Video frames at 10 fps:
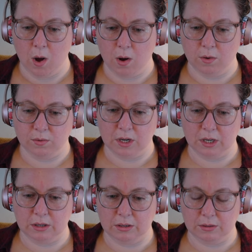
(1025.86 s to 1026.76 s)
Oh
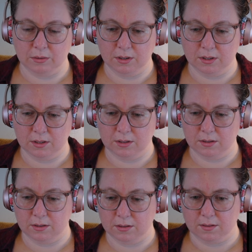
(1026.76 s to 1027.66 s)
no.
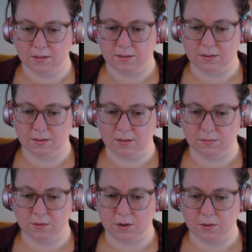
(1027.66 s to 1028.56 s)
Oh
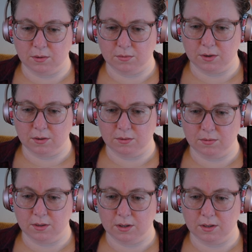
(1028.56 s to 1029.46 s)
no, oh
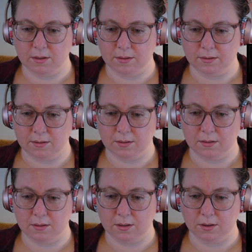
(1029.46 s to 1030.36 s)
no.
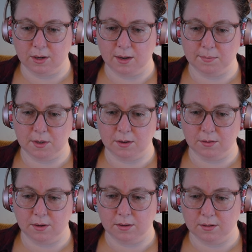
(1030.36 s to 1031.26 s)
Hurry up,
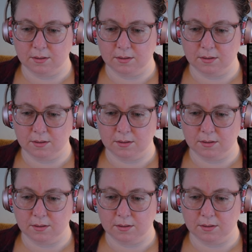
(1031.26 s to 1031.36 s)
dude.